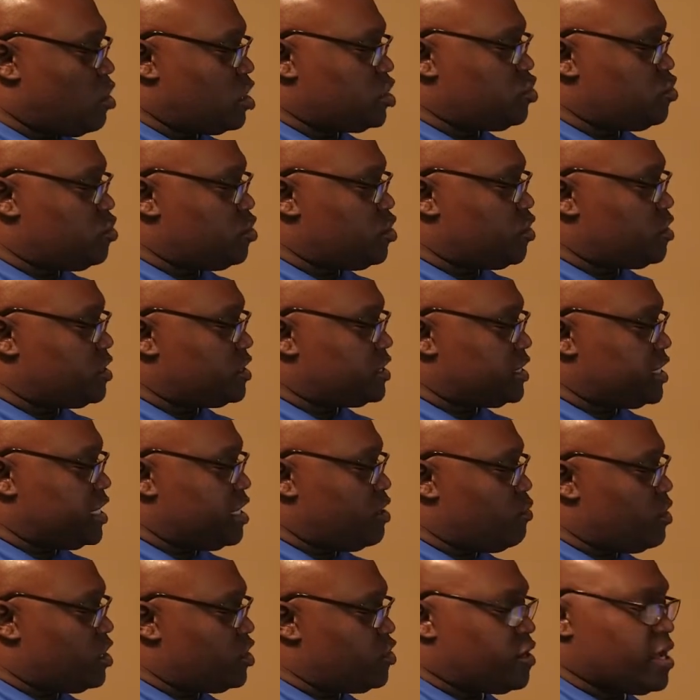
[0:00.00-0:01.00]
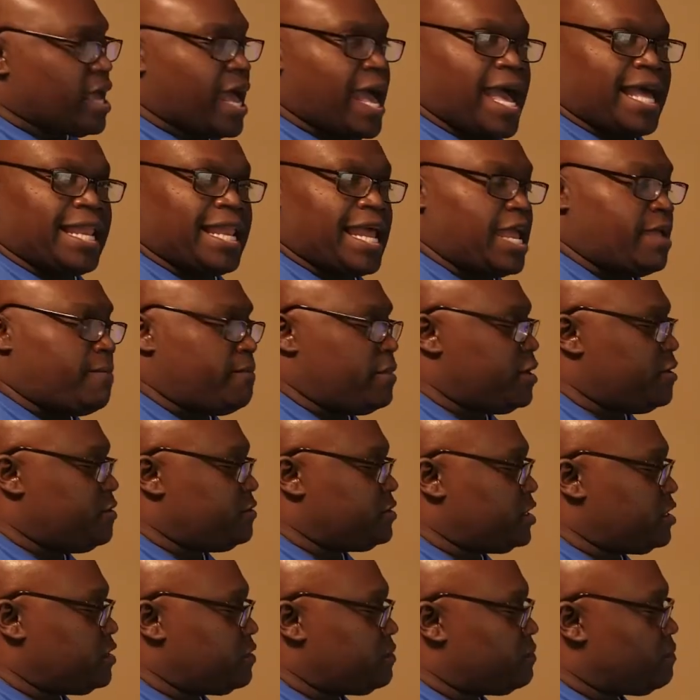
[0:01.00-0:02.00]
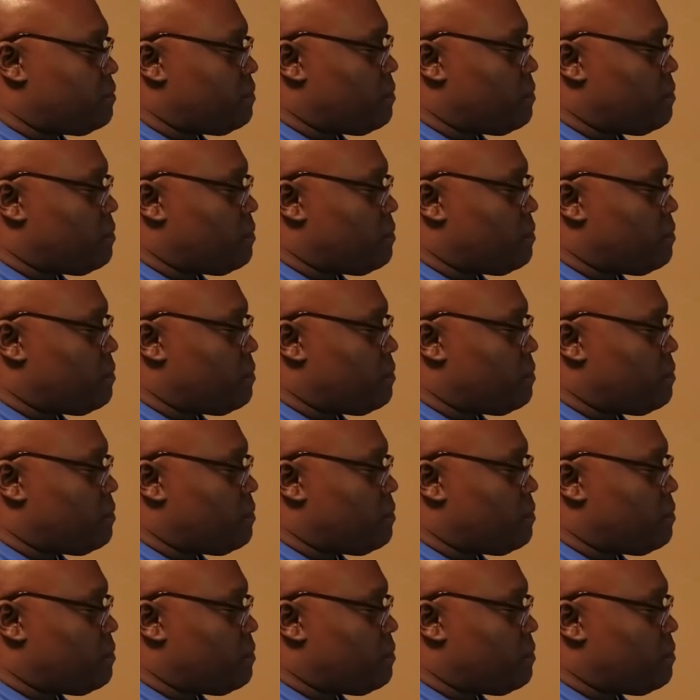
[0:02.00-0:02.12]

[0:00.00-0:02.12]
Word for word: once you, you can see it where you can highlight music,